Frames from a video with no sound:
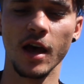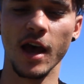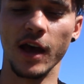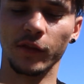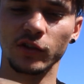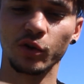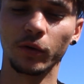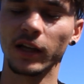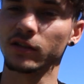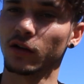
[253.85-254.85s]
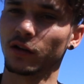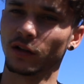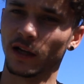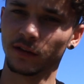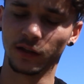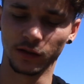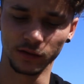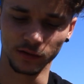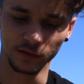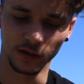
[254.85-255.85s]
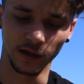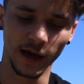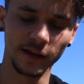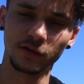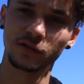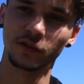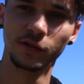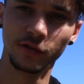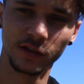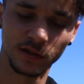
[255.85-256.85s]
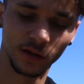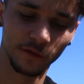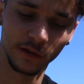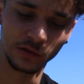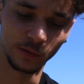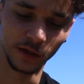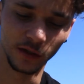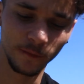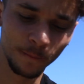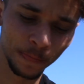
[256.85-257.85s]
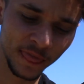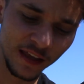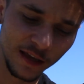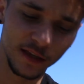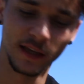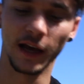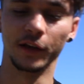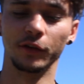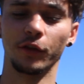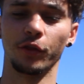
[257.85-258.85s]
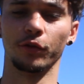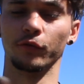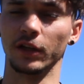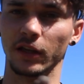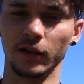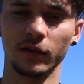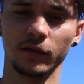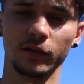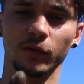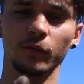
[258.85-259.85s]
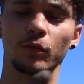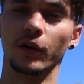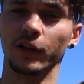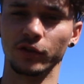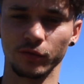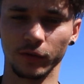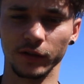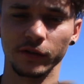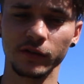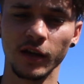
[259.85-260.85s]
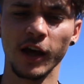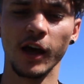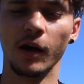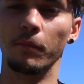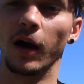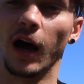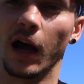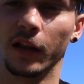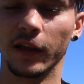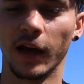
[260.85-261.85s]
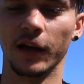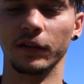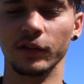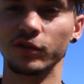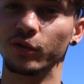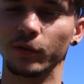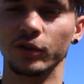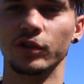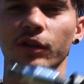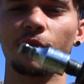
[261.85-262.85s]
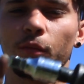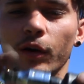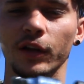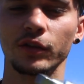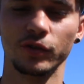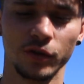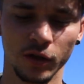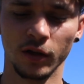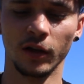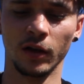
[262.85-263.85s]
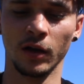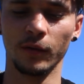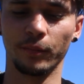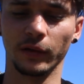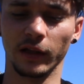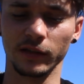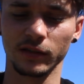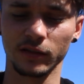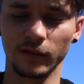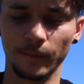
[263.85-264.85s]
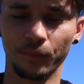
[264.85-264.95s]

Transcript: And the tool I saw online that a guy used to do this on the FA20, he had 3 1-inch ones, but I only had the 2-inch and the 1-inch plus